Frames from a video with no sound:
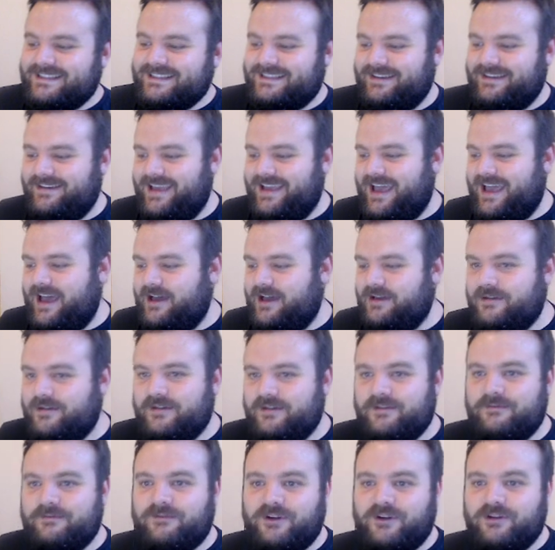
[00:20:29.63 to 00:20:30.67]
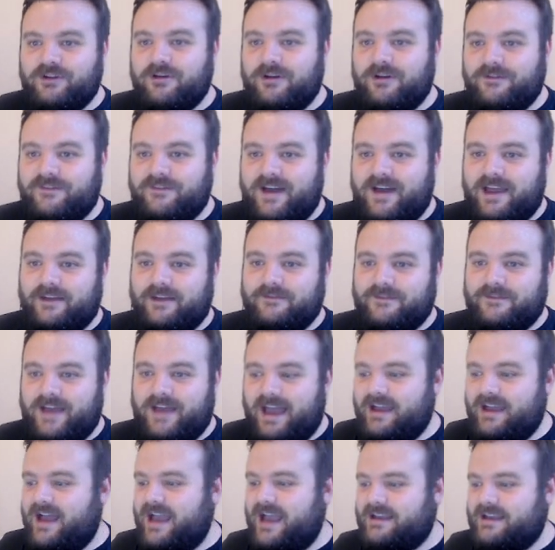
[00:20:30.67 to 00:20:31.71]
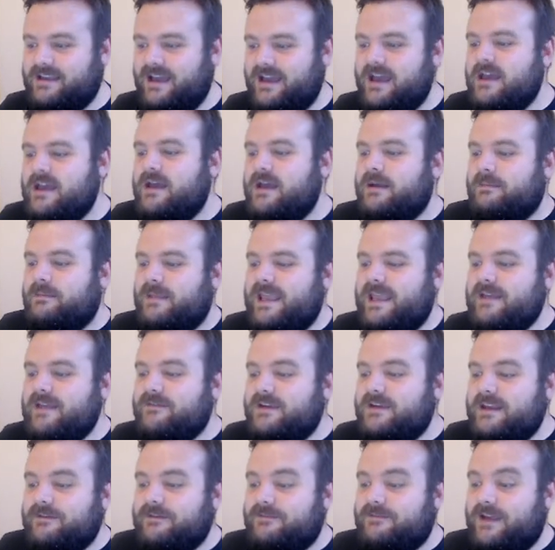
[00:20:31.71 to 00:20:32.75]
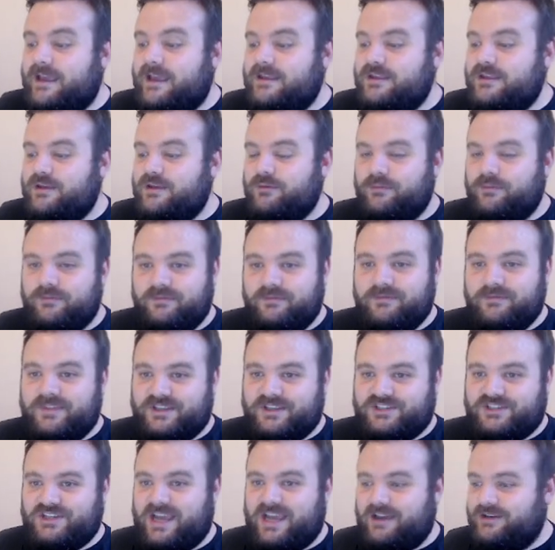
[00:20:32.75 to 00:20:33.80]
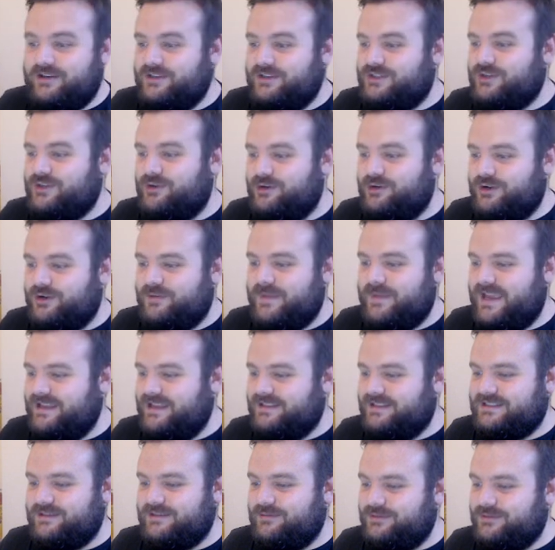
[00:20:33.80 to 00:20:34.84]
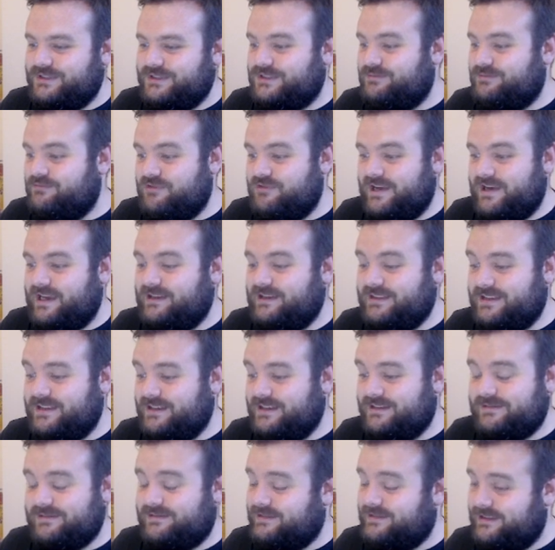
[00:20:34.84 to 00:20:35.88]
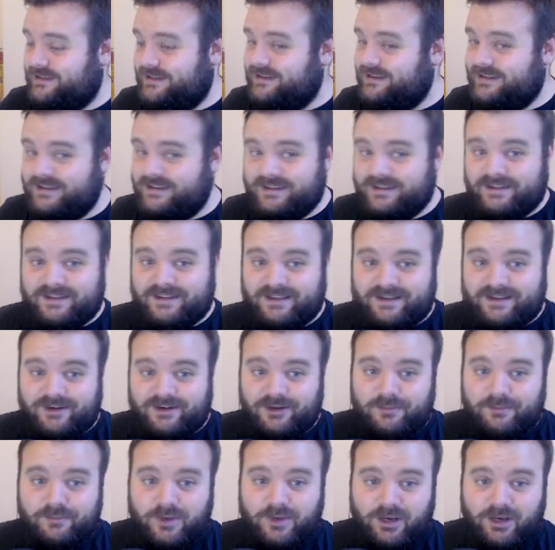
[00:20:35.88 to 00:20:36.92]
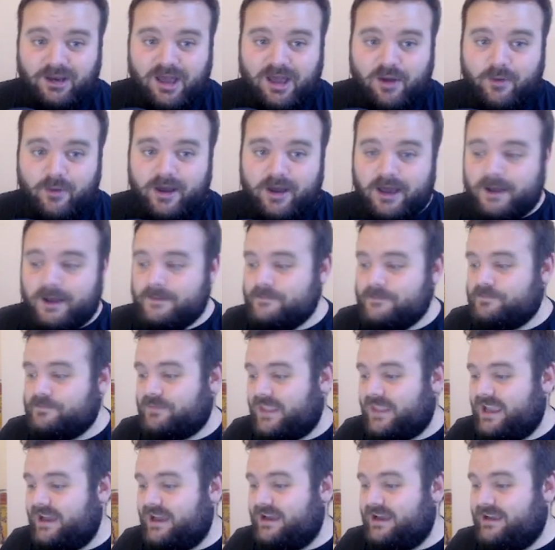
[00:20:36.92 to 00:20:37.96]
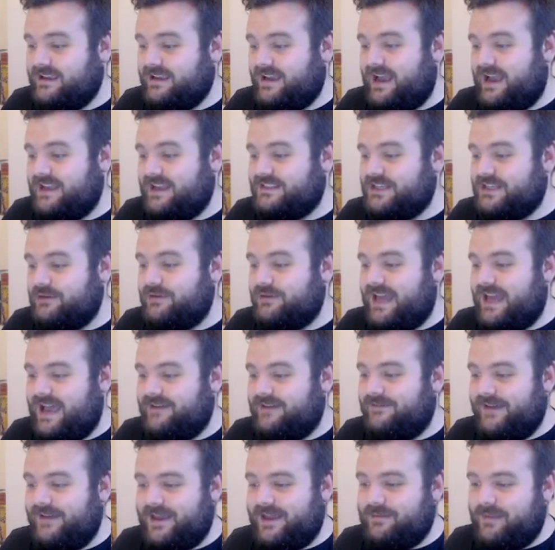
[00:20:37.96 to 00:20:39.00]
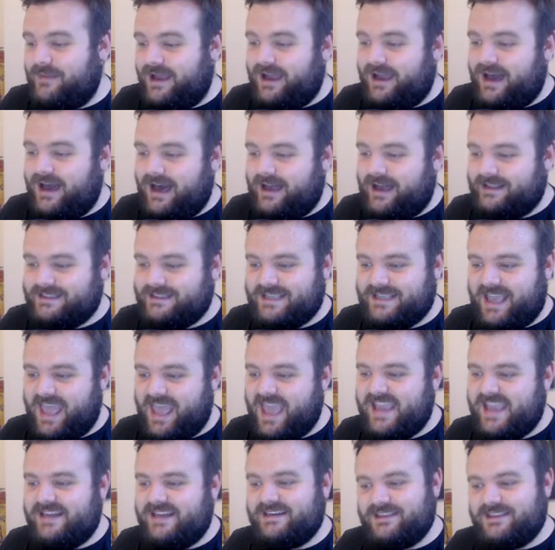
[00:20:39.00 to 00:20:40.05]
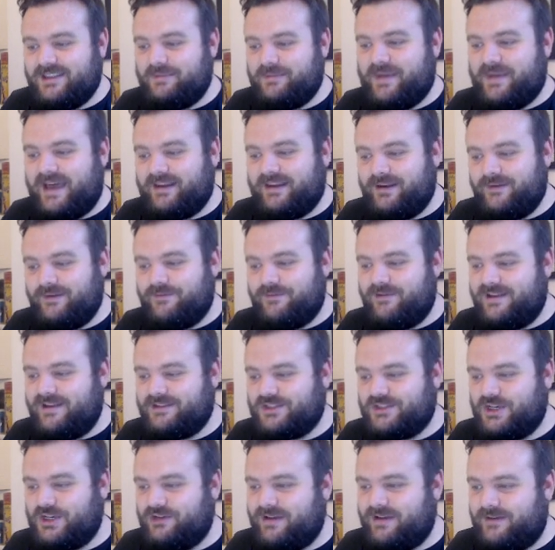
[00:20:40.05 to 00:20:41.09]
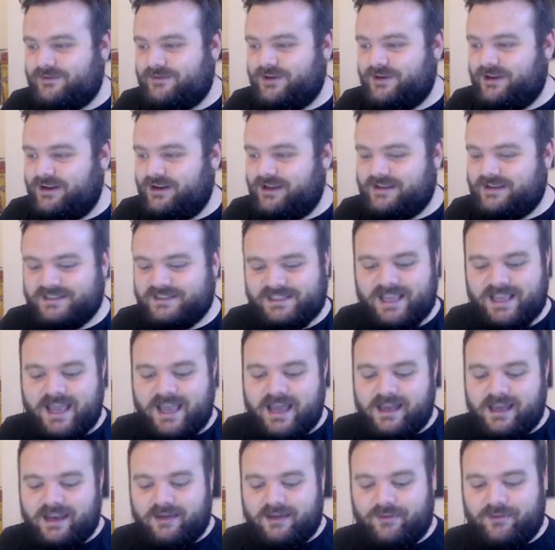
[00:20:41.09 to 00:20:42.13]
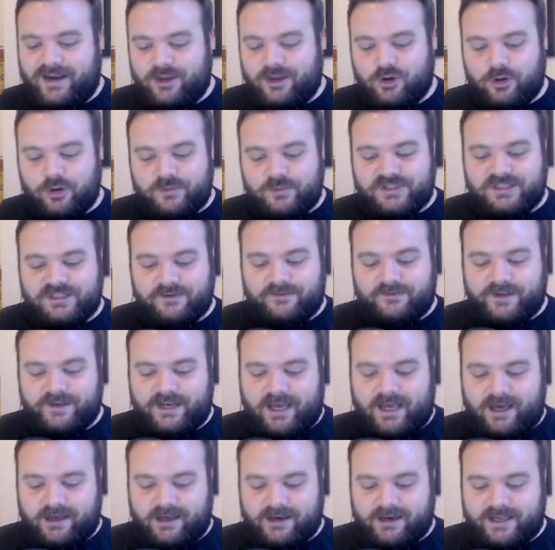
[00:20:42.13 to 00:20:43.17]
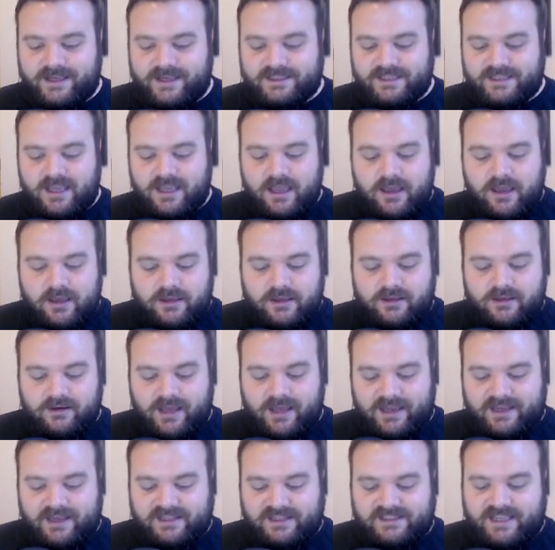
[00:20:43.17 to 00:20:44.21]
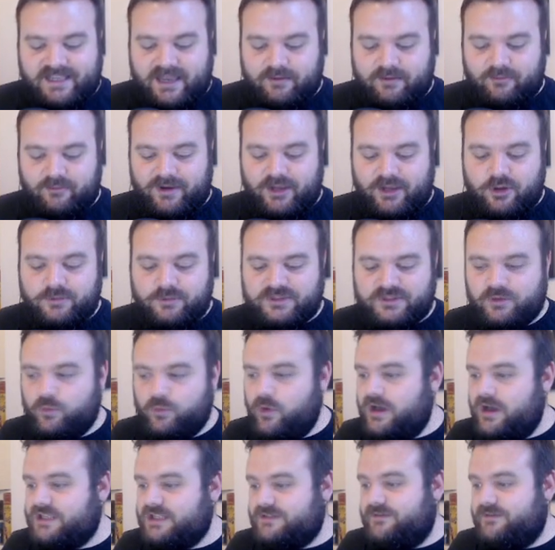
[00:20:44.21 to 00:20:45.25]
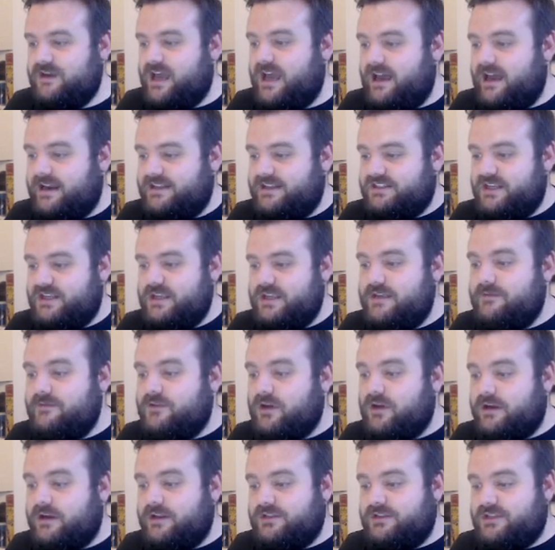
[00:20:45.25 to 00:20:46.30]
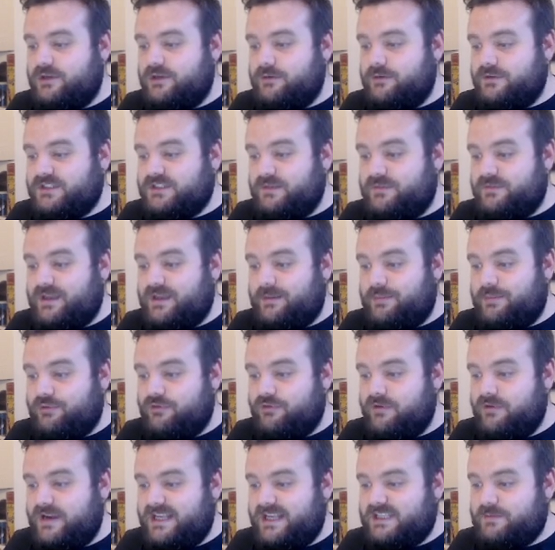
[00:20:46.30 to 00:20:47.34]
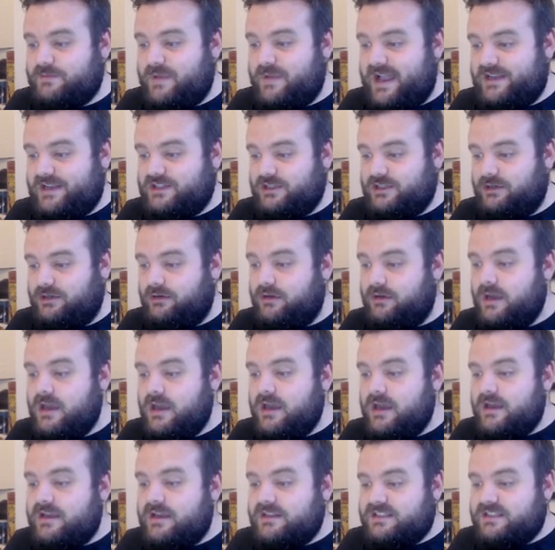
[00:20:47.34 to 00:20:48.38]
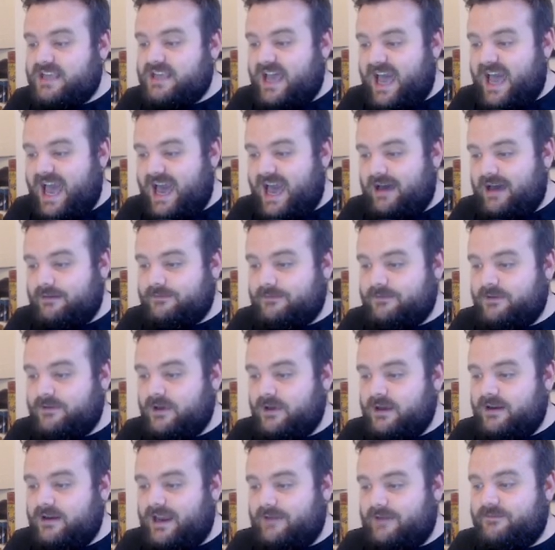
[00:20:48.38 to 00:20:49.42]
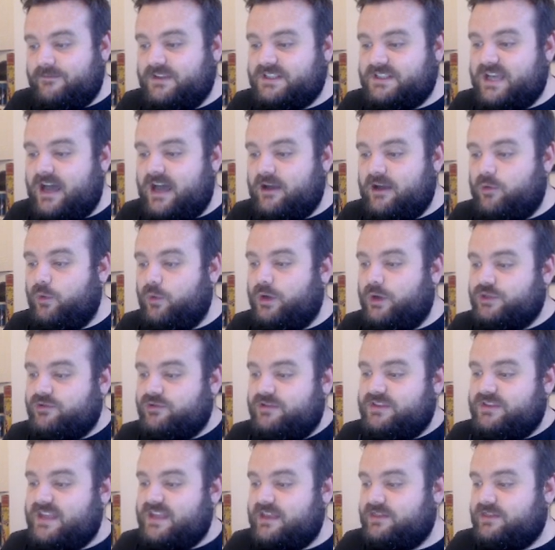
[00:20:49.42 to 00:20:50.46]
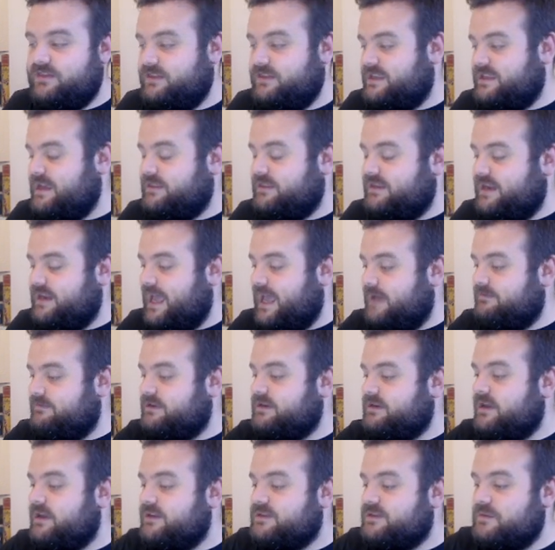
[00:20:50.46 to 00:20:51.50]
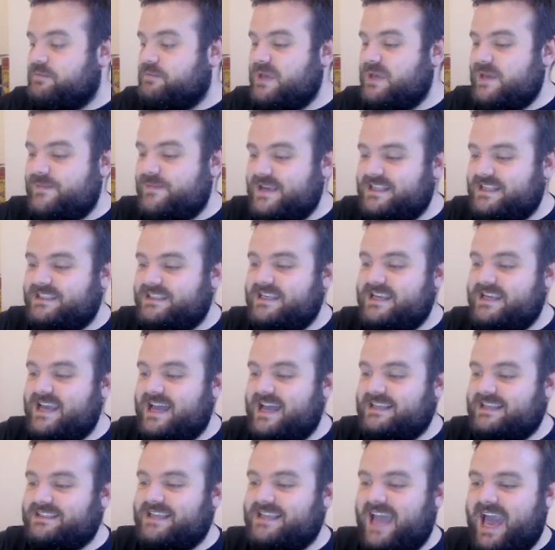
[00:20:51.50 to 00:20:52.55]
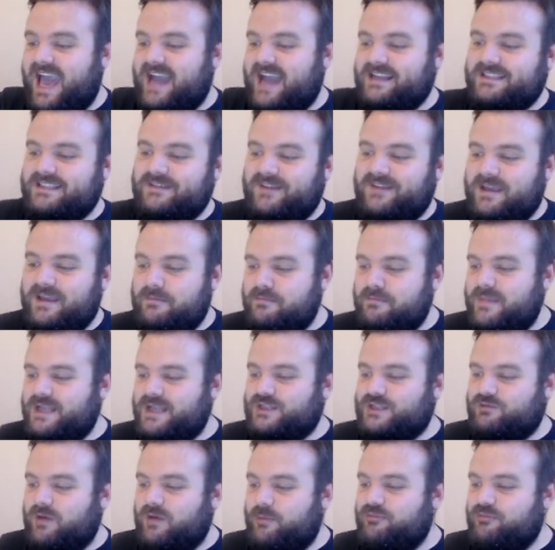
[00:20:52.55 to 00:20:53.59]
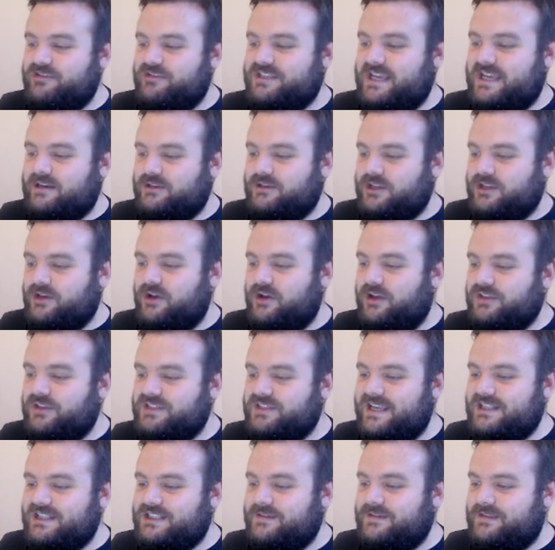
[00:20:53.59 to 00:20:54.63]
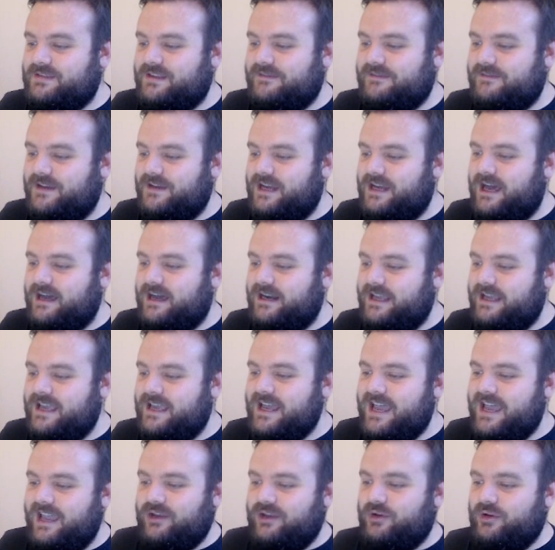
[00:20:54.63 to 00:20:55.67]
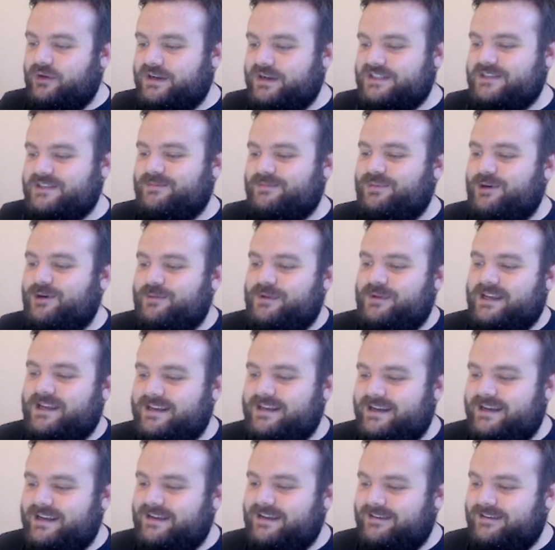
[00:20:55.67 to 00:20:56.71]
so yeah, four or five. I, I even if like you the chat could talk me into bringing the the number lower. I don't have it in my heart to hate the Battle of Ranskoor Av Kolos. Like when it comes to finales, like I said, when it comes to worst finales, you've got to do something pretty special to have like for Dark Water and Death, Death in Heaven, the BBC has to actively misrepresent the contents of the finale in order to publicly